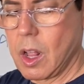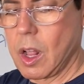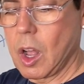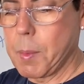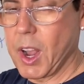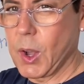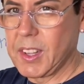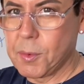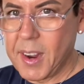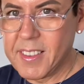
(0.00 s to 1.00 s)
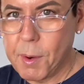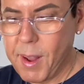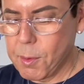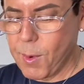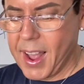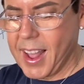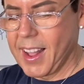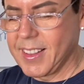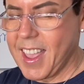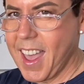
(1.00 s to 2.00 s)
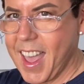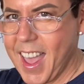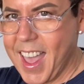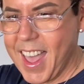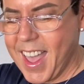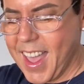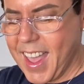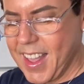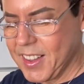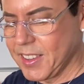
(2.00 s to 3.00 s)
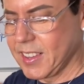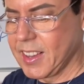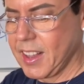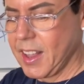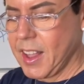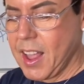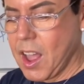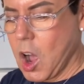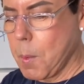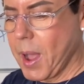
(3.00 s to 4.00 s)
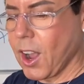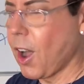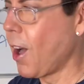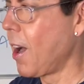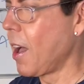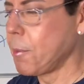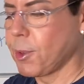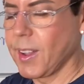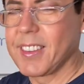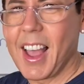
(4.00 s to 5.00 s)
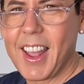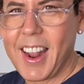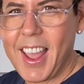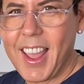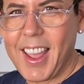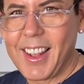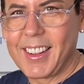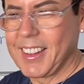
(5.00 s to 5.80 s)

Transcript: Oh my god, this one is the red one. Yes! Oh my god, I'm so excited.